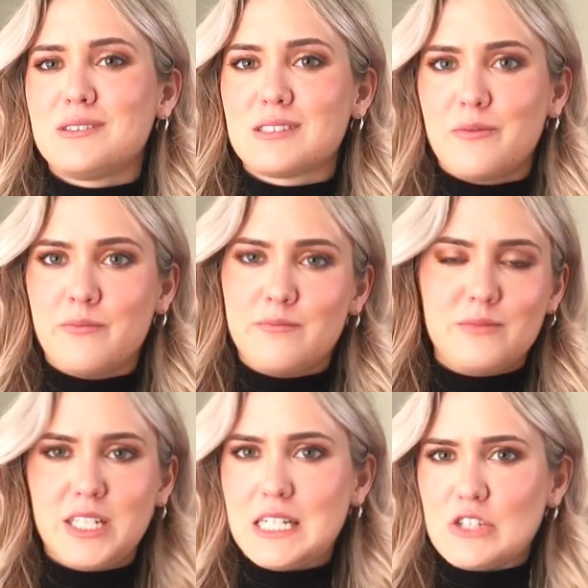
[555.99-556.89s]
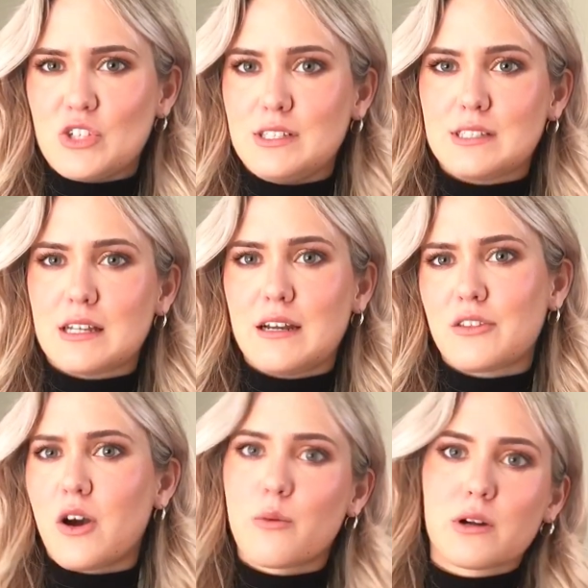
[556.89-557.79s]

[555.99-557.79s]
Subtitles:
some additions that I thought were